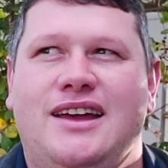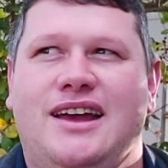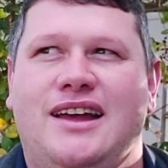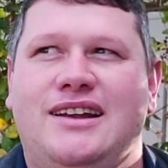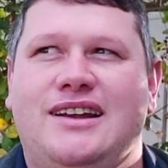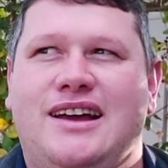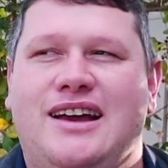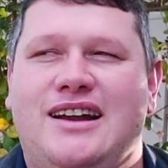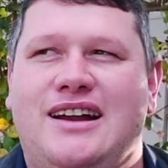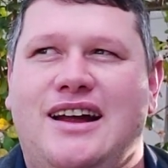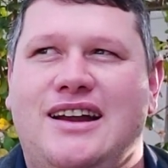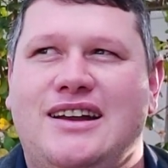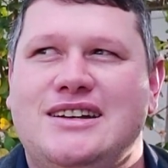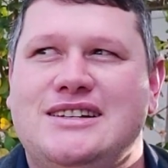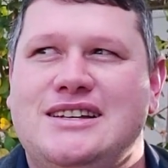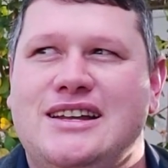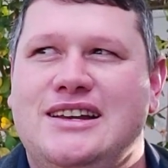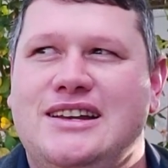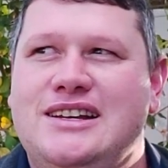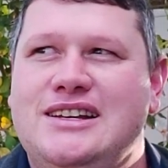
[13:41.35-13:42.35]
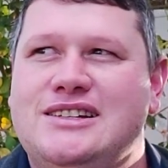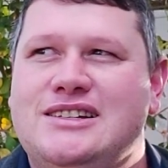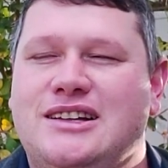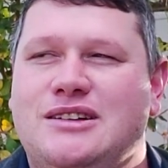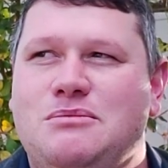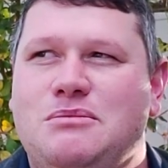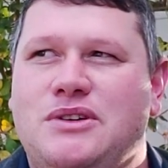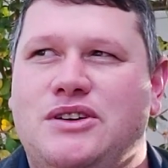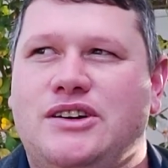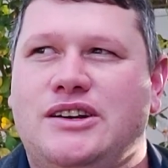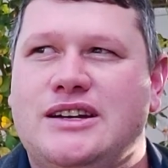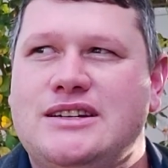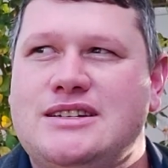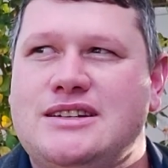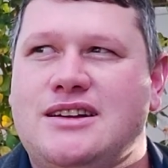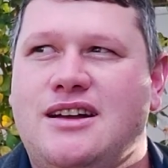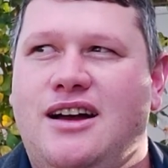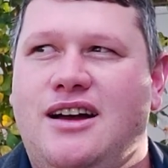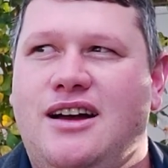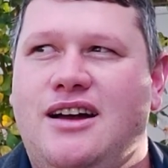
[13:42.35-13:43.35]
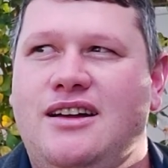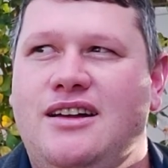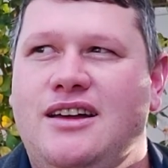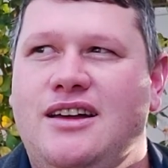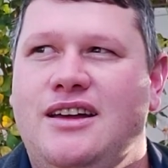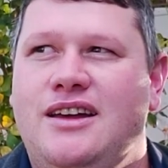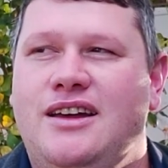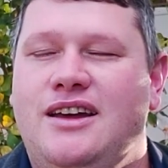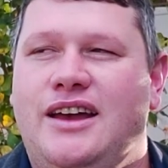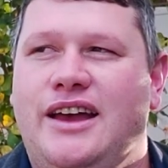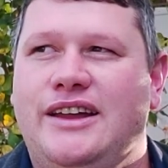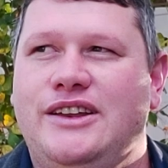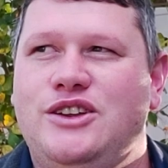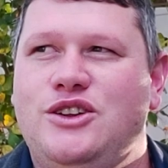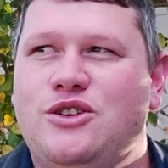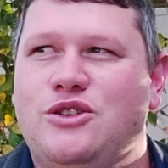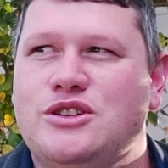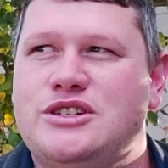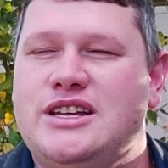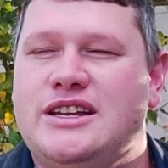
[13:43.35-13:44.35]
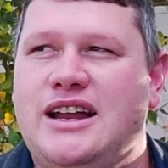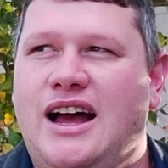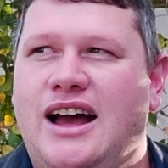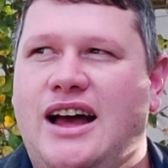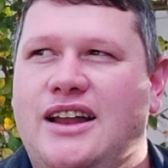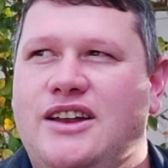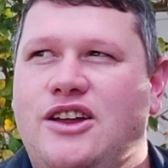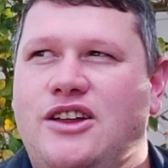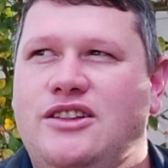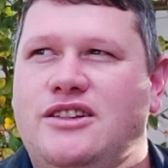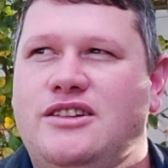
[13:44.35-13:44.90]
and Gerardus and Liesl and Mariska and Jos and I.